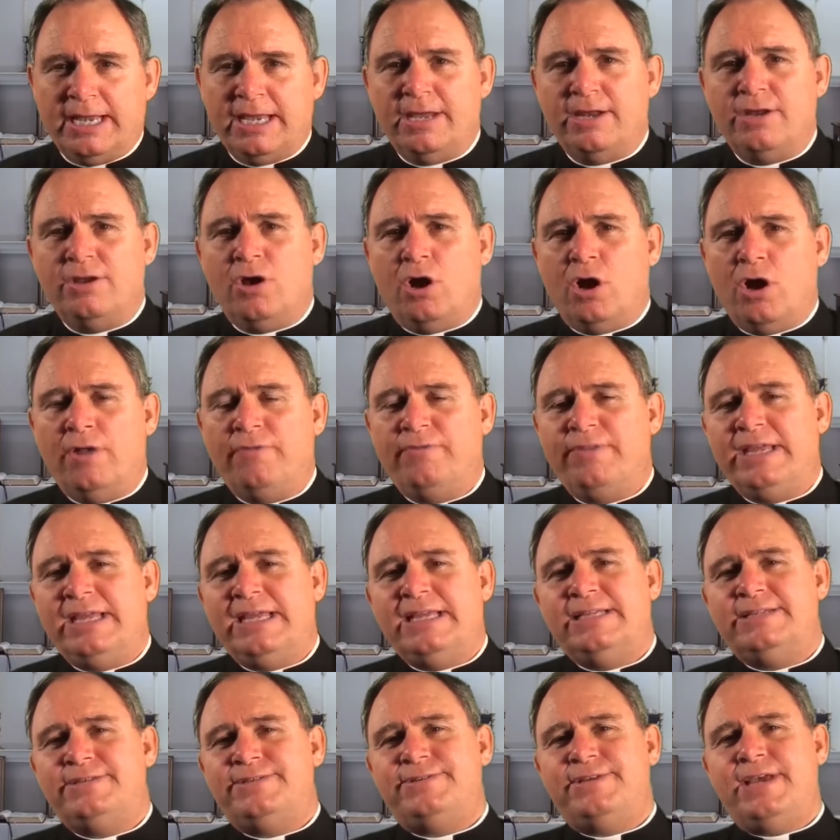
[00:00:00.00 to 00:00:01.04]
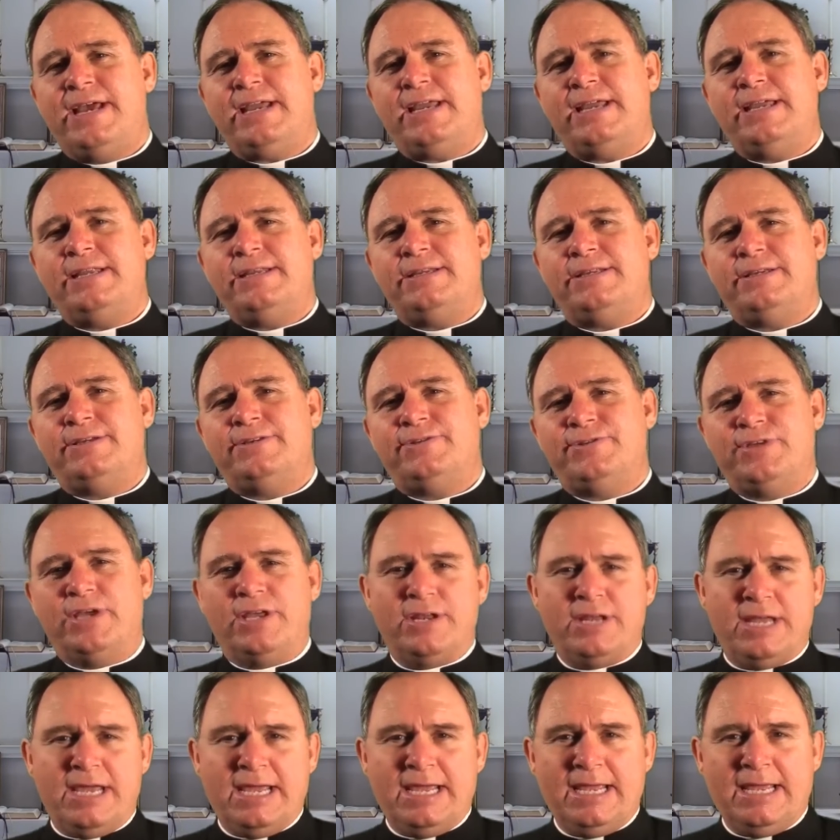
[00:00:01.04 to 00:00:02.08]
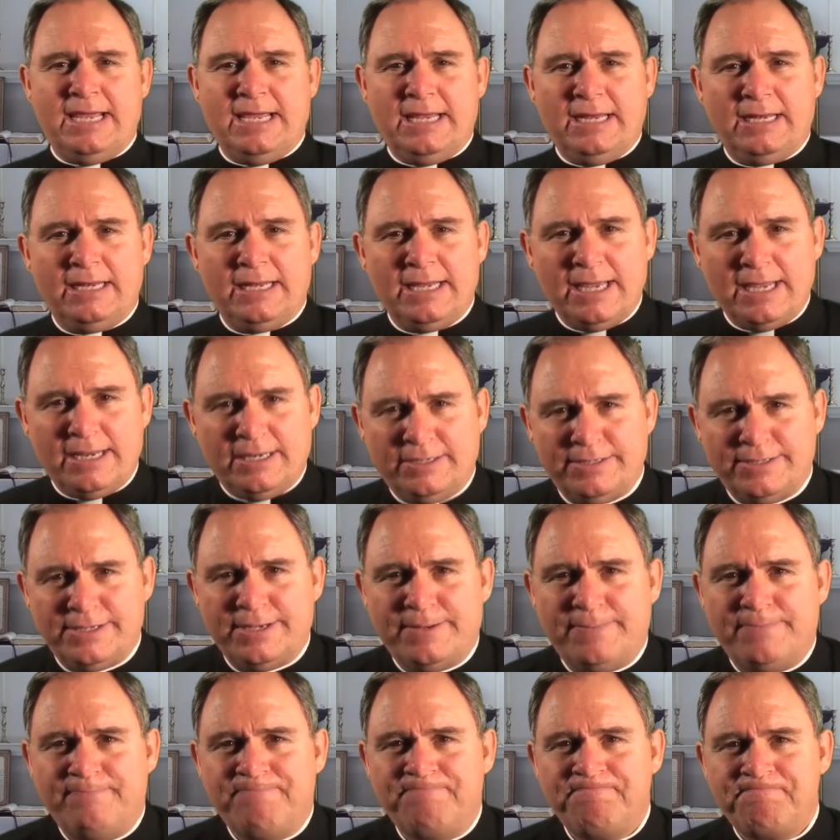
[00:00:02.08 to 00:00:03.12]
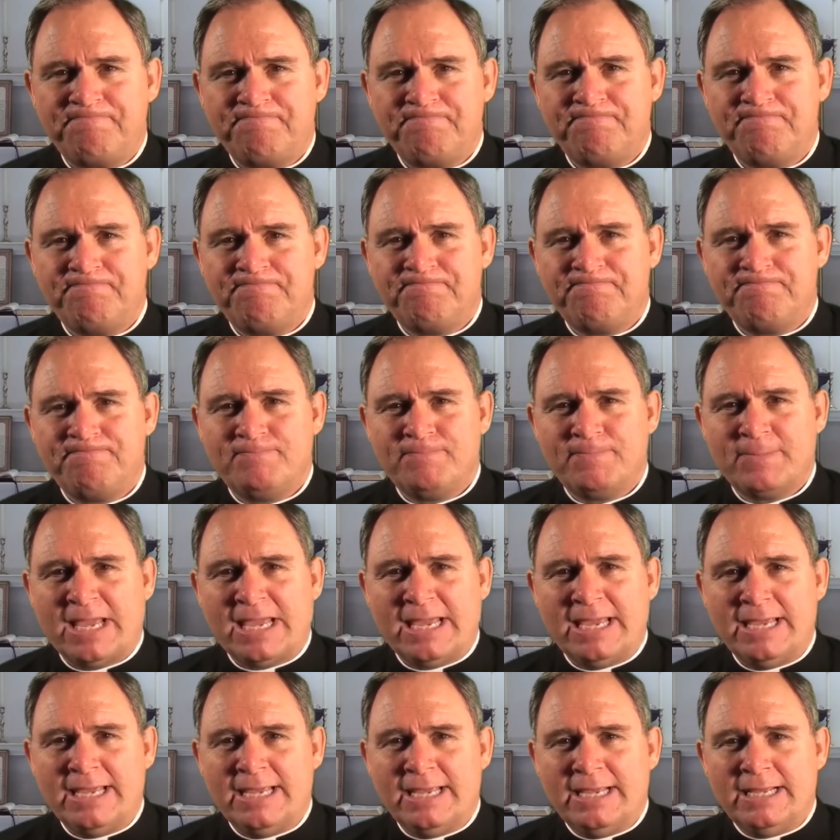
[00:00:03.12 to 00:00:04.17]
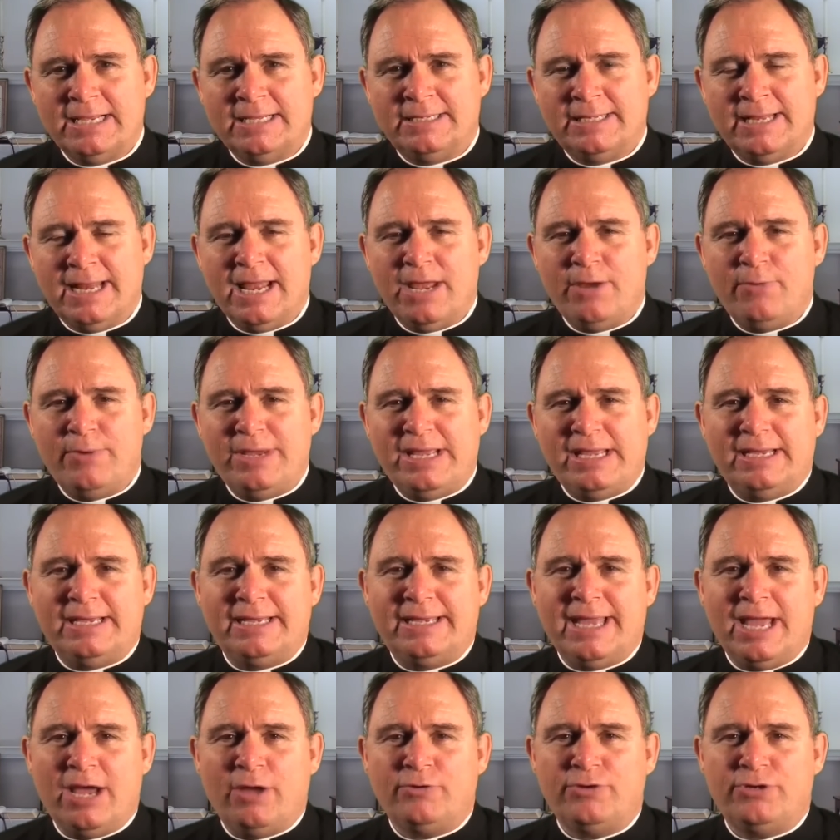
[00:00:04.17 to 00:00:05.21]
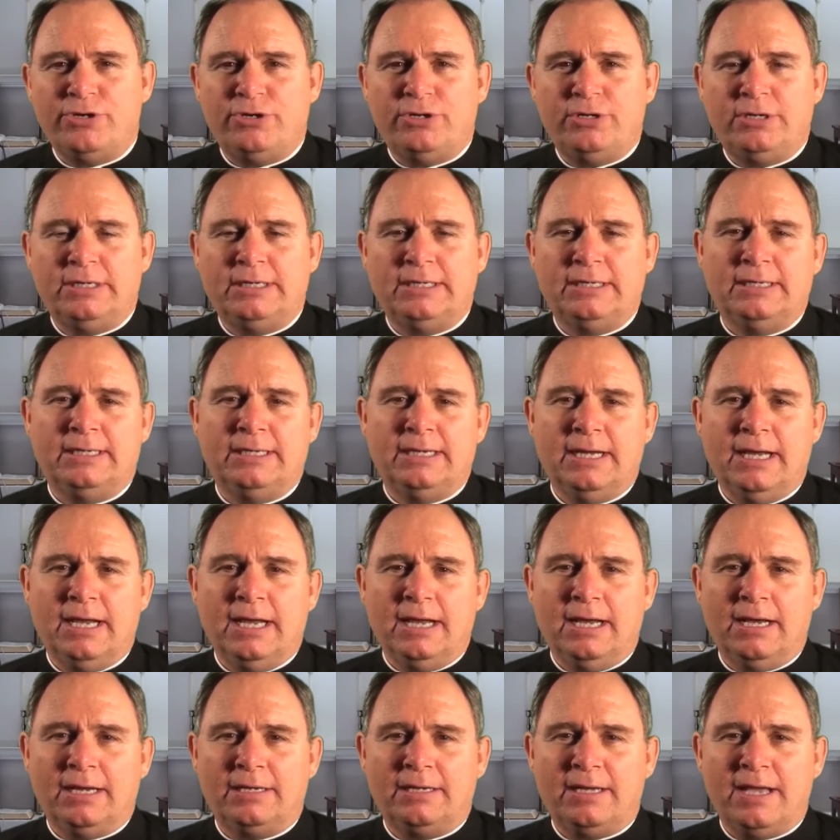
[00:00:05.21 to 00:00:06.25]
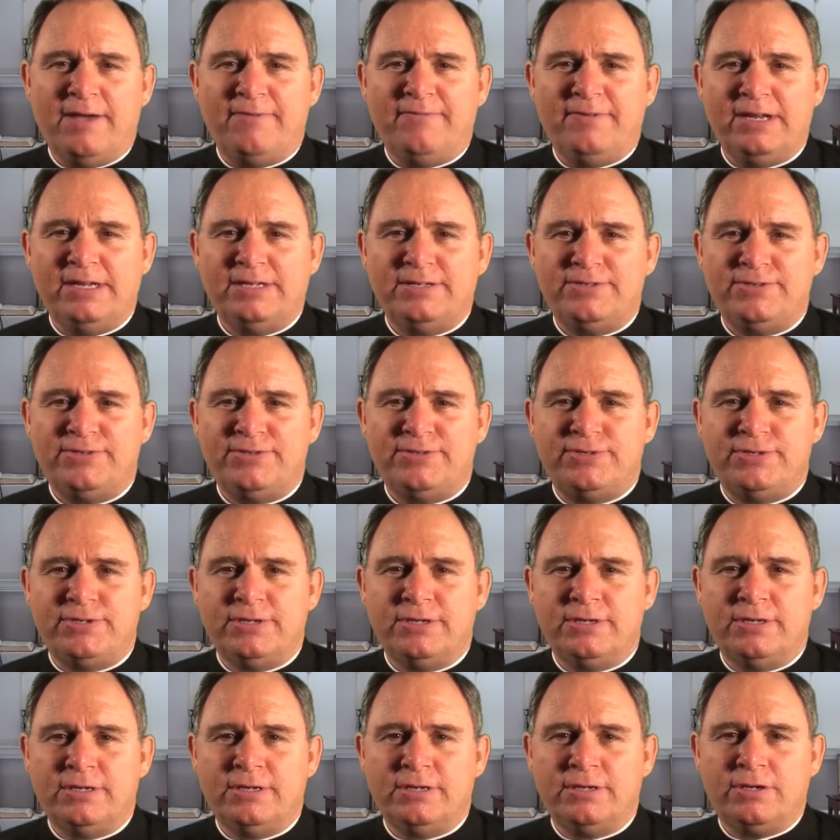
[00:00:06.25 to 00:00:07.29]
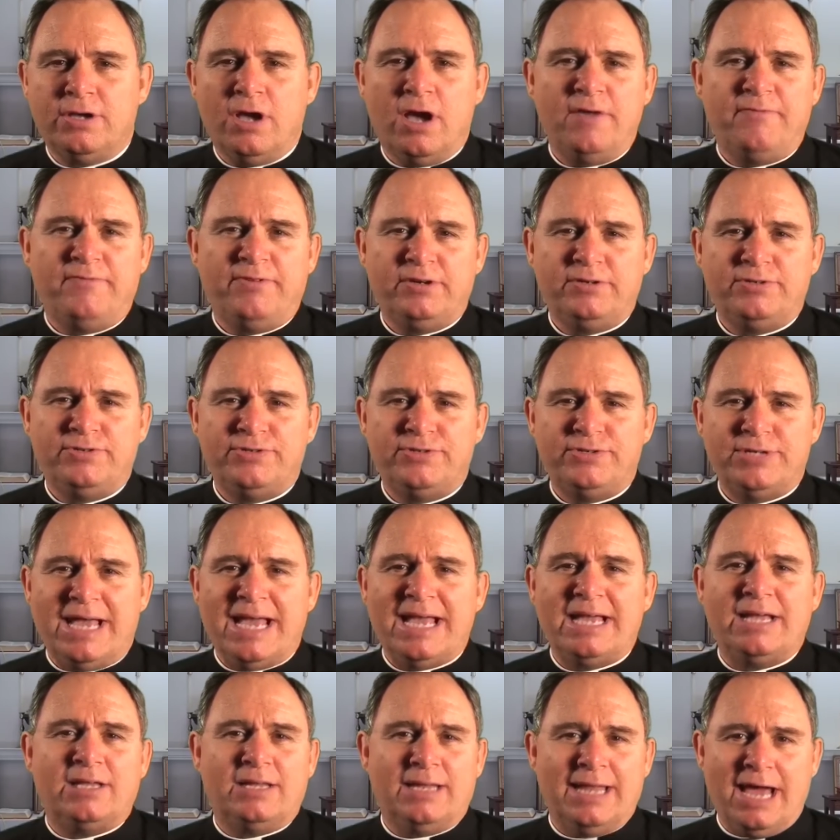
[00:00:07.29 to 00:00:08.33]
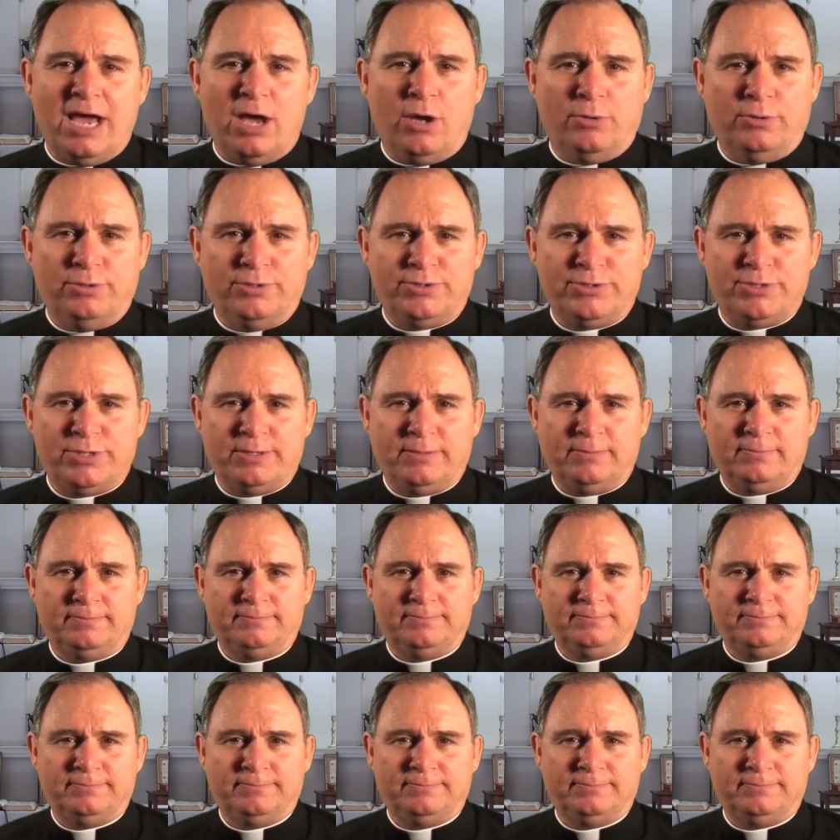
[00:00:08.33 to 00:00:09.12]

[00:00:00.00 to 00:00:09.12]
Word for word: again on the second Sunday in Lent. Today we encounter uh, covenants, converts, and clouds.